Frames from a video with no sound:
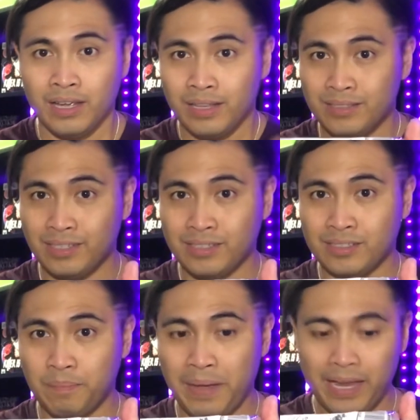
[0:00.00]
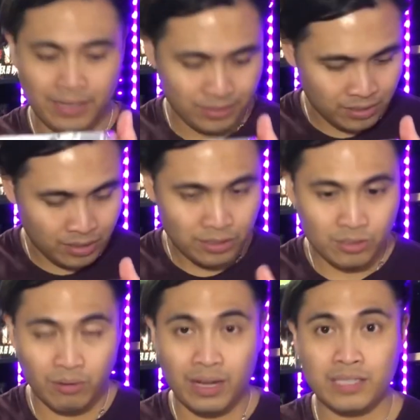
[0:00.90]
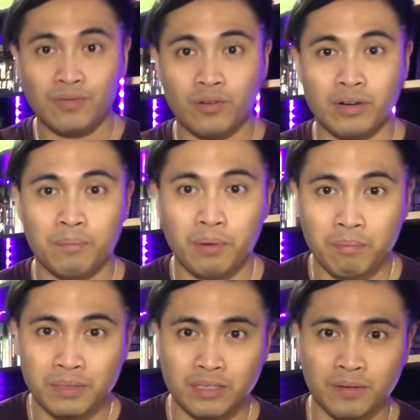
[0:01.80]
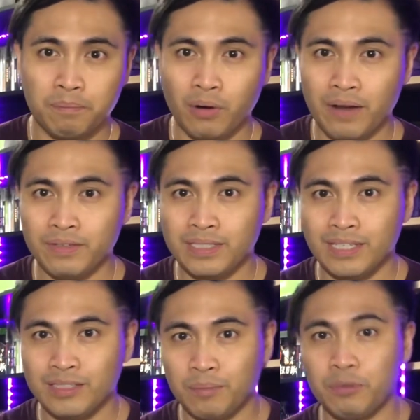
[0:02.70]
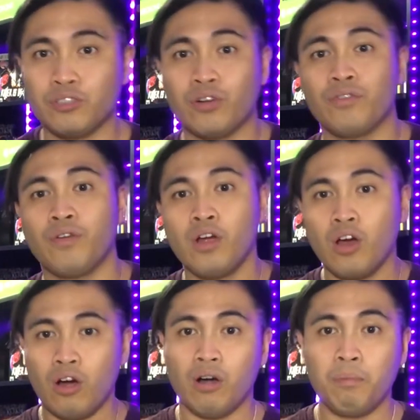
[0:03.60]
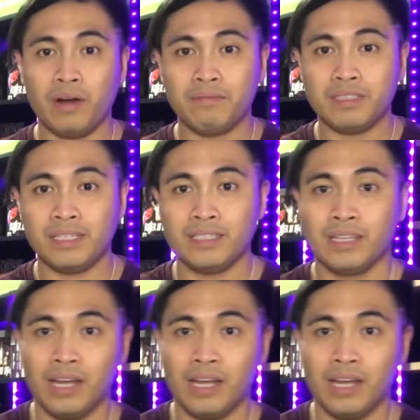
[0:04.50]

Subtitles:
this is the package. So guys, for the purpose of privacy, to preserve our privacy,